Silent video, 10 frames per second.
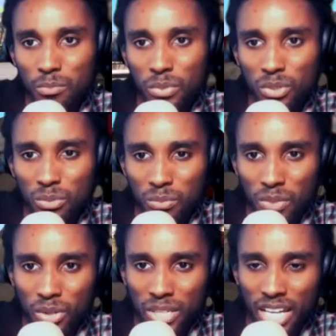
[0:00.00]
Boom.
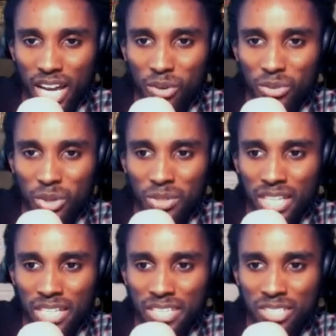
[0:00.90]
Okay, I don't know what
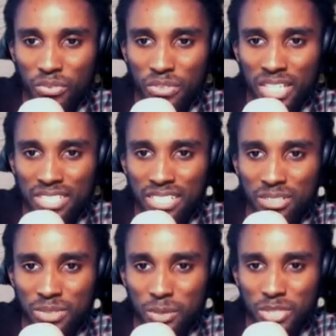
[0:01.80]
that is. Hopefully that's not
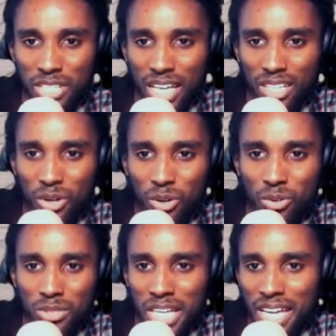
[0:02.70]
some double shit.
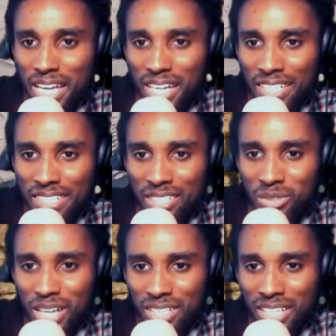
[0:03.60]
Hello. Yeah, I didn't
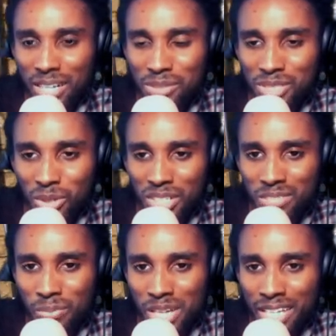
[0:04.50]
do nothing. I'm just holding this
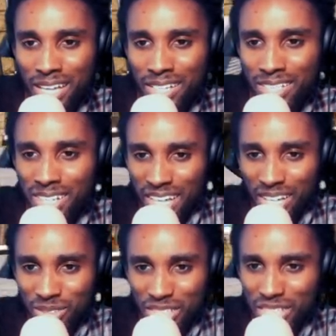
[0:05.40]
spray can, and
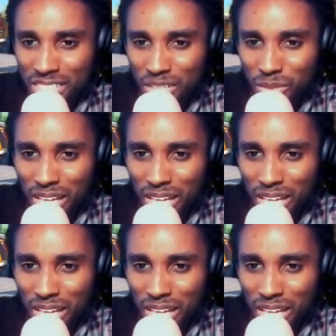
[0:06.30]
you see this shit right